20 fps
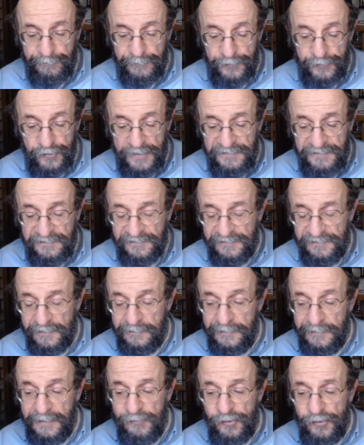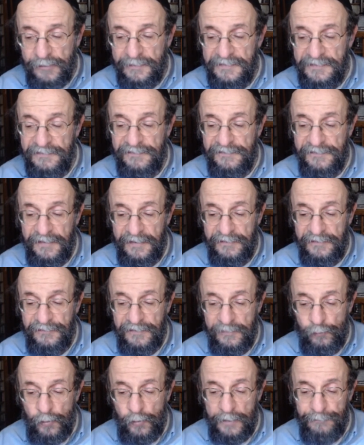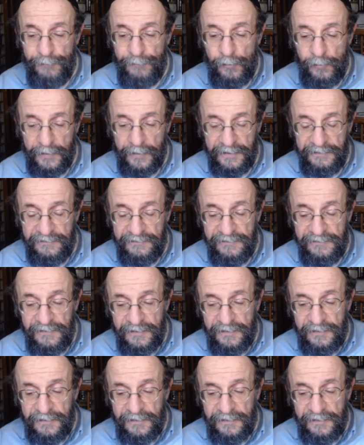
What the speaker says: Jesus allegedly says at one point